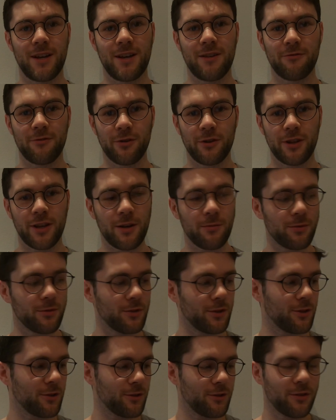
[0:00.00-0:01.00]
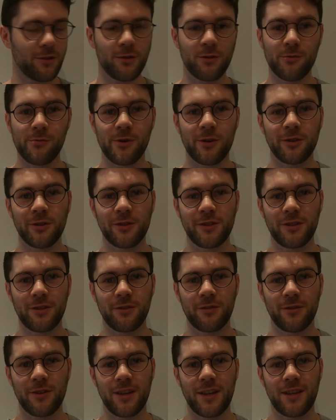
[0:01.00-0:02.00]
I've got a couple dogs, so
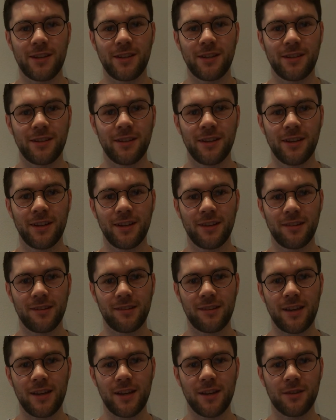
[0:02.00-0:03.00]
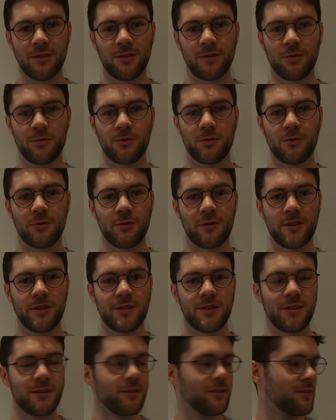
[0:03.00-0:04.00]
apologies for any sounds or
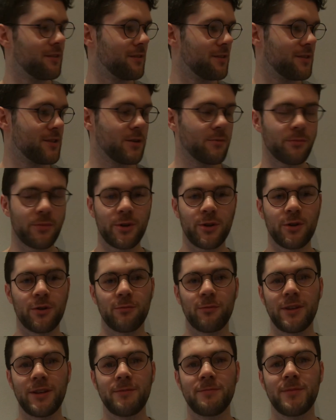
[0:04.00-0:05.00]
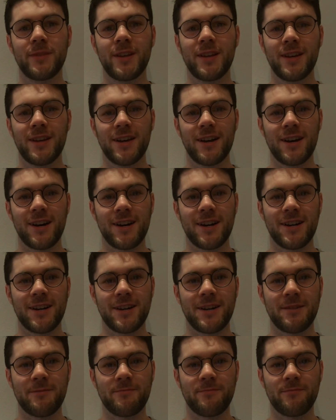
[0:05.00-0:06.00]
creatures jumping on me.
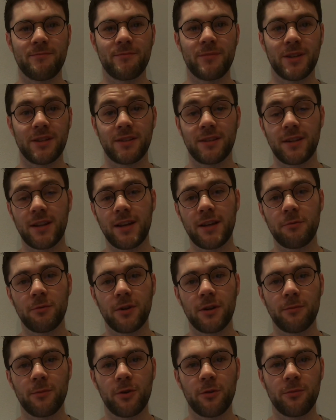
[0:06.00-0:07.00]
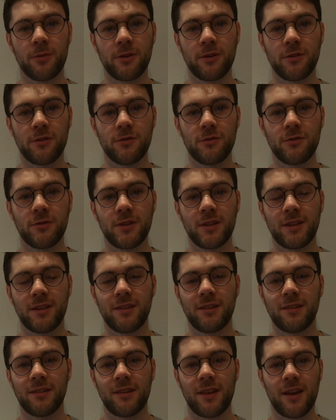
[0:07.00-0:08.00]
But today what I'm hoping to do
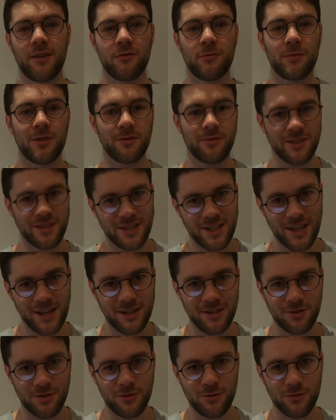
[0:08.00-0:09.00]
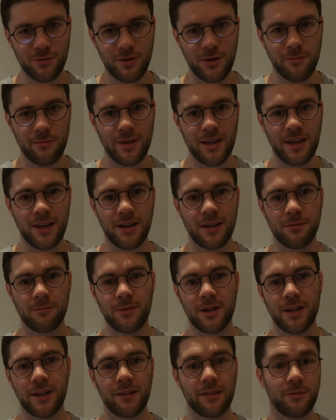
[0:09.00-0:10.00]
is have a bit of a chat to you about
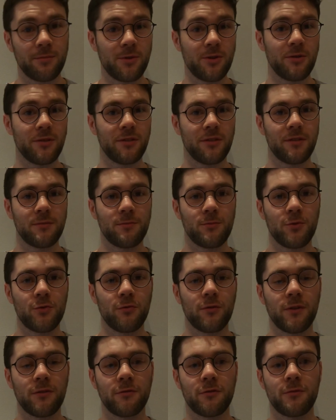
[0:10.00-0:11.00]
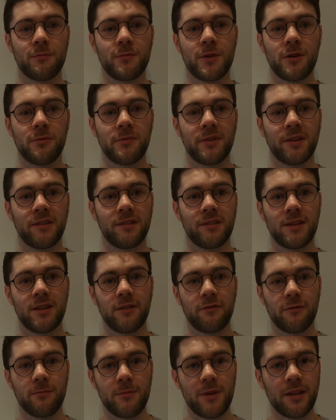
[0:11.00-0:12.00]
my experience in moving from Melbourne to
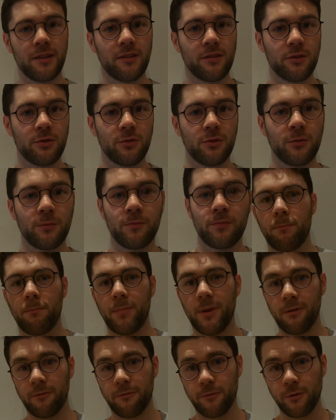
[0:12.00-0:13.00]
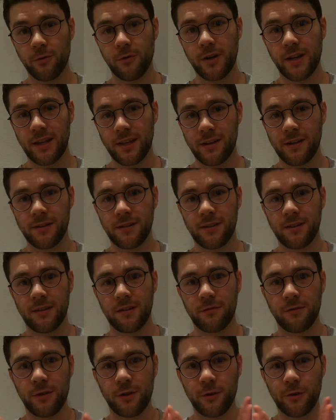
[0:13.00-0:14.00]
Sydney for med school. Before I get into
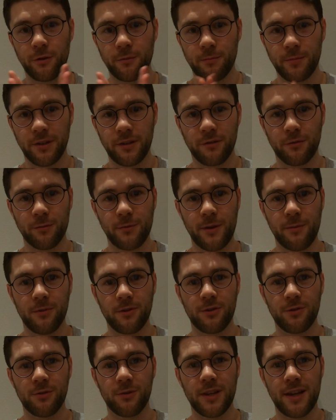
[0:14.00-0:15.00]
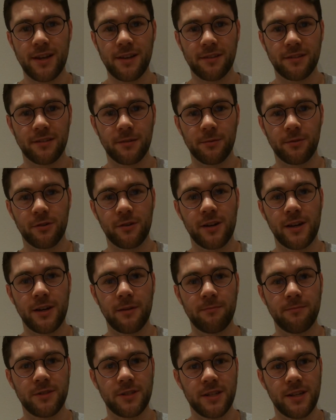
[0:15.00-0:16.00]
this video, please remember to like,
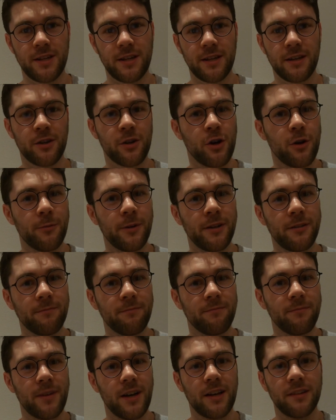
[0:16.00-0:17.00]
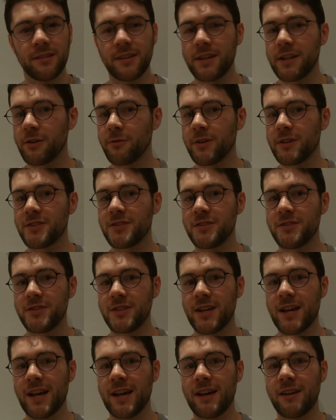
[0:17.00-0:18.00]
subscribe, share, comment, ask any questions
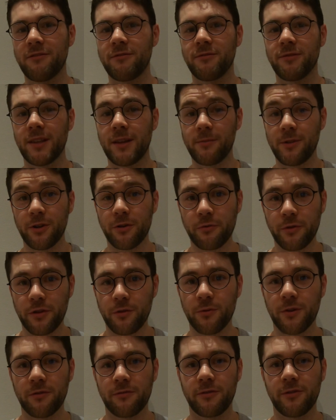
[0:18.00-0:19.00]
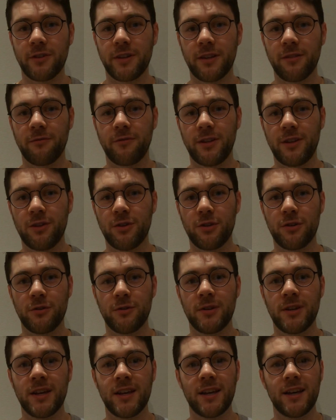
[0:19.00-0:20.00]
you have, let me know what you want for another video.
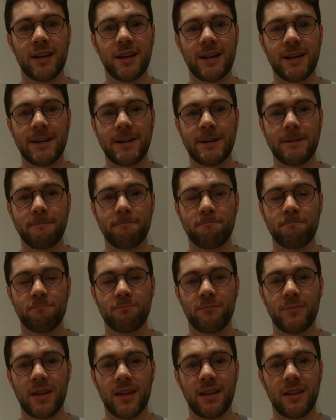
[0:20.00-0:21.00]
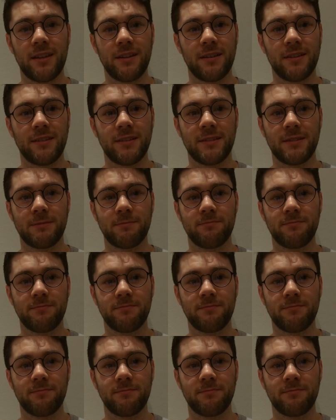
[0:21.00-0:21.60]
And